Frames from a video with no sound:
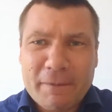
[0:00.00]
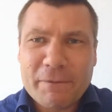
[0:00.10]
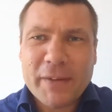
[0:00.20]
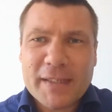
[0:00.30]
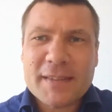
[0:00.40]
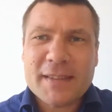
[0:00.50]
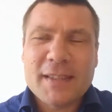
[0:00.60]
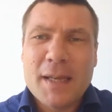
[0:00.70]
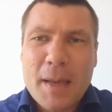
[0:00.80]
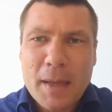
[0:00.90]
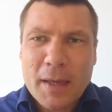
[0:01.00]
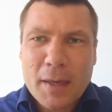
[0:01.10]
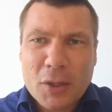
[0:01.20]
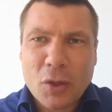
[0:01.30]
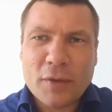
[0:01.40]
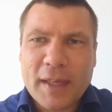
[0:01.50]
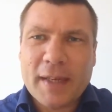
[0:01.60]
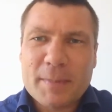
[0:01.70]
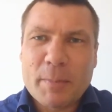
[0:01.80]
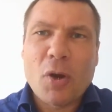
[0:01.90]
this content,
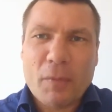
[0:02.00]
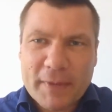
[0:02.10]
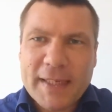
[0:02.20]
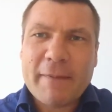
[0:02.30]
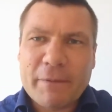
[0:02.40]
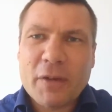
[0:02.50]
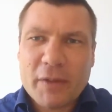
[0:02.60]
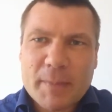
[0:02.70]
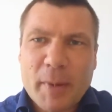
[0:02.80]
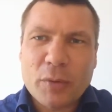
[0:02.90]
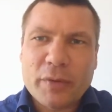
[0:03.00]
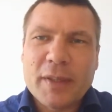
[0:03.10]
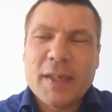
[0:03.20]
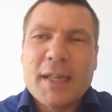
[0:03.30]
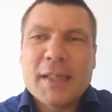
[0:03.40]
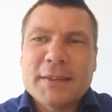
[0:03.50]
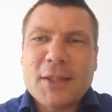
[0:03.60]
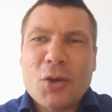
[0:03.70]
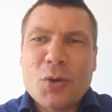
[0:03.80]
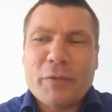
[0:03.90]
this blog, this advert, this post.
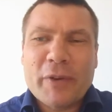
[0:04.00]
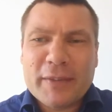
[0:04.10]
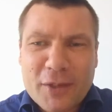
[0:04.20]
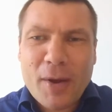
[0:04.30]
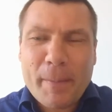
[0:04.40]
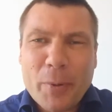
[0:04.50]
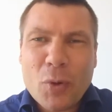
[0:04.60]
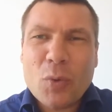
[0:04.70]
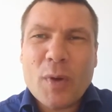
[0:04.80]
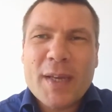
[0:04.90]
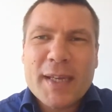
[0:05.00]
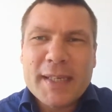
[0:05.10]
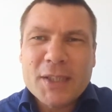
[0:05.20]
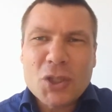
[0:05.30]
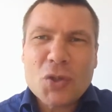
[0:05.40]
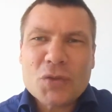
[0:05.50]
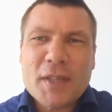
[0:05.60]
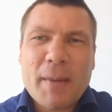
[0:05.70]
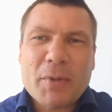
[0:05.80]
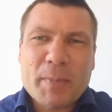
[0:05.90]
So for example, use
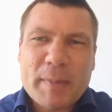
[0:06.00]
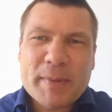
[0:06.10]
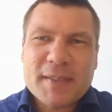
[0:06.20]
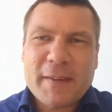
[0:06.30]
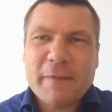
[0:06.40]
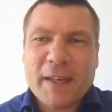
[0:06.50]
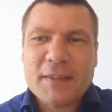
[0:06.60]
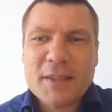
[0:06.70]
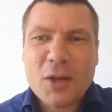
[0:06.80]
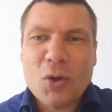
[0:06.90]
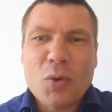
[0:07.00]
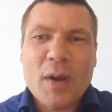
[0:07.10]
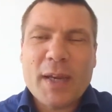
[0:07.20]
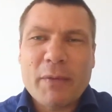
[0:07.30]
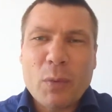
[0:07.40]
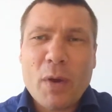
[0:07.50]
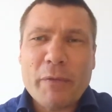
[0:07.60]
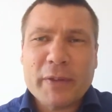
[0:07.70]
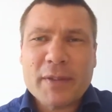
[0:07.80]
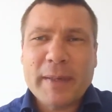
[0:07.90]
numbers, be specific. So if we work
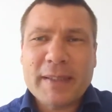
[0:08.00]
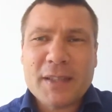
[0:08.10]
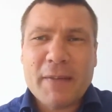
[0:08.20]
for something,